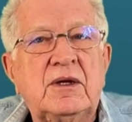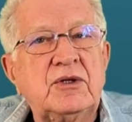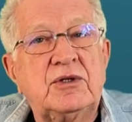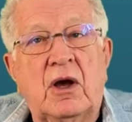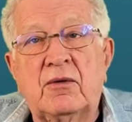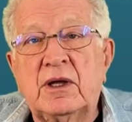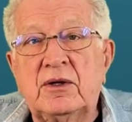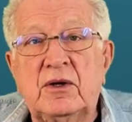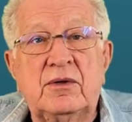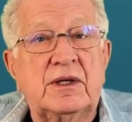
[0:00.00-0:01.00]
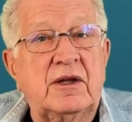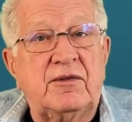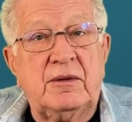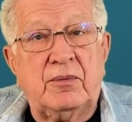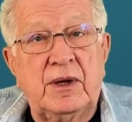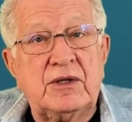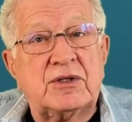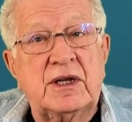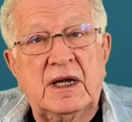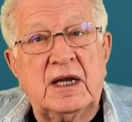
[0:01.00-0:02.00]
Jonah knew that if he
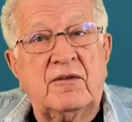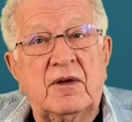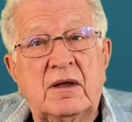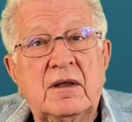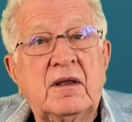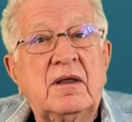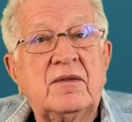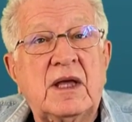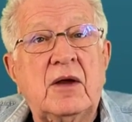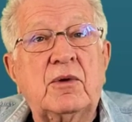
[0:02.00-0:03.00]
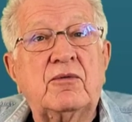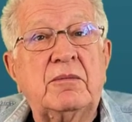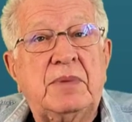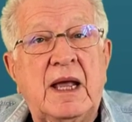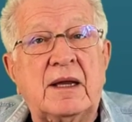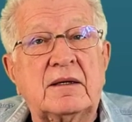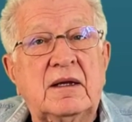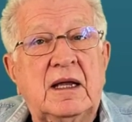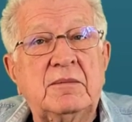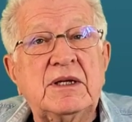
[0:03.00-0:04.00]
preached to Nineveh, they would repent
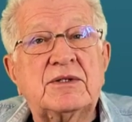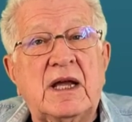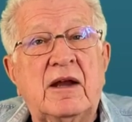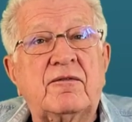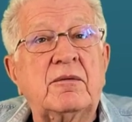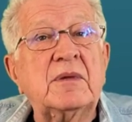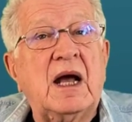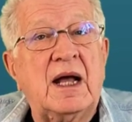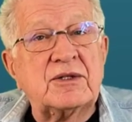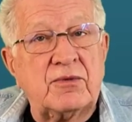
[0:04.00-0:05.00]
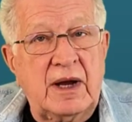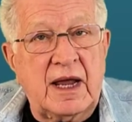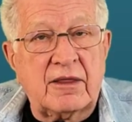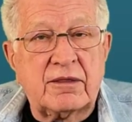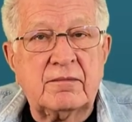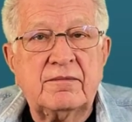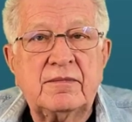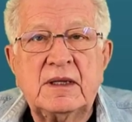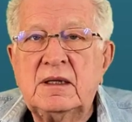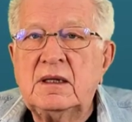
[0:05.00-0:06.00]
and be saved from God's wrath.
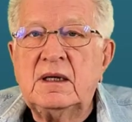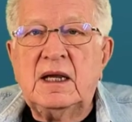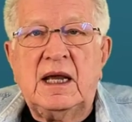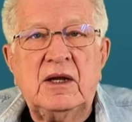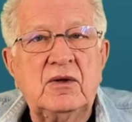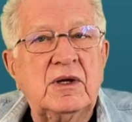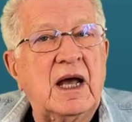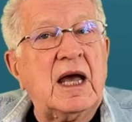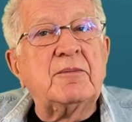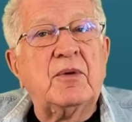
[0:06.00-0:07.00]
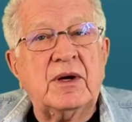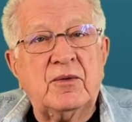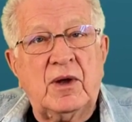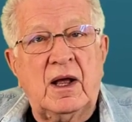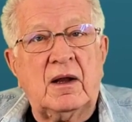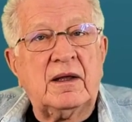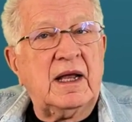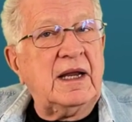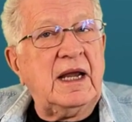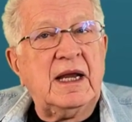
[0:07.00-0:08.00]
He knew God pretty well,
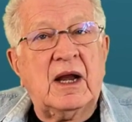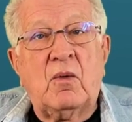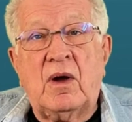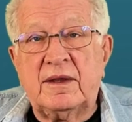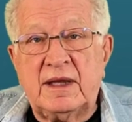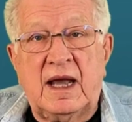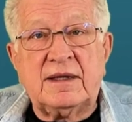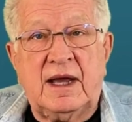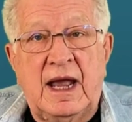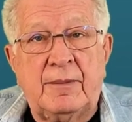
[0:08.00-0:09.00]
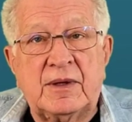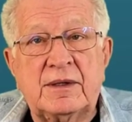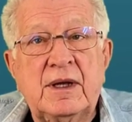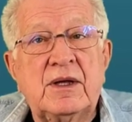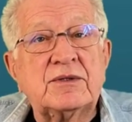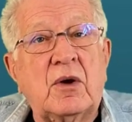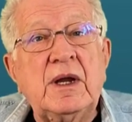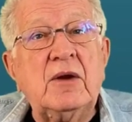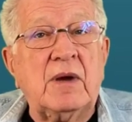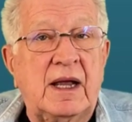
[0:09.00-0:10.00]
and he didn't want that to happen. So
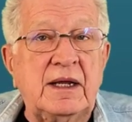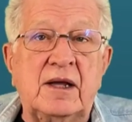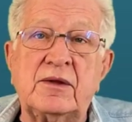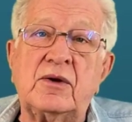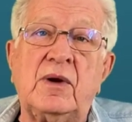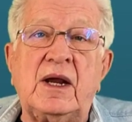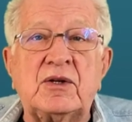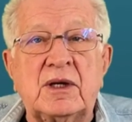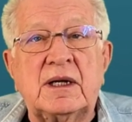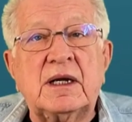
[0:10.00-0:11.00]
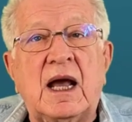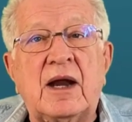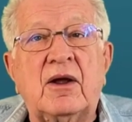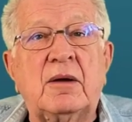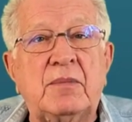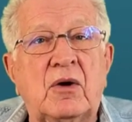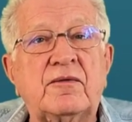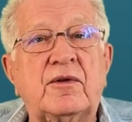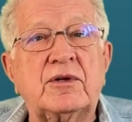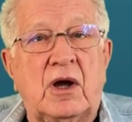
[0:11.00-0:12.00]
he ran the other direction and got on a boat
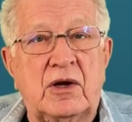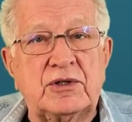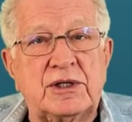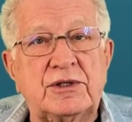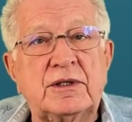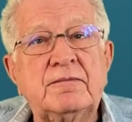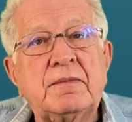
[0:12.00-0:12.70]
for Tarshish.